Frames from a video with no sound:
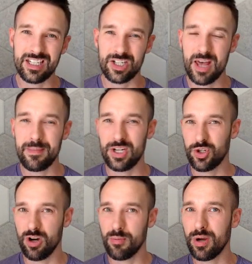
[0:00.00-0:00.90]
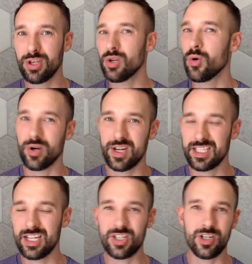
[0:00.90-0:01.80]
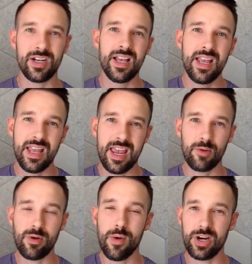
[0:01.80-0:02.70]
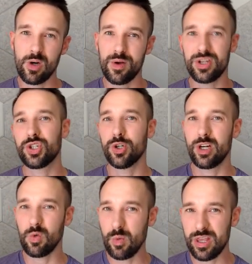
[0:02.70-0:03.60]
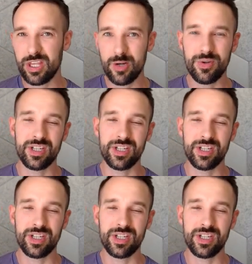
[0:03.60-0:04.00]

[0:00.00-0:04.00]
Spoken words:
So that means you're a brother or a sister, and we want to go on this journey with you.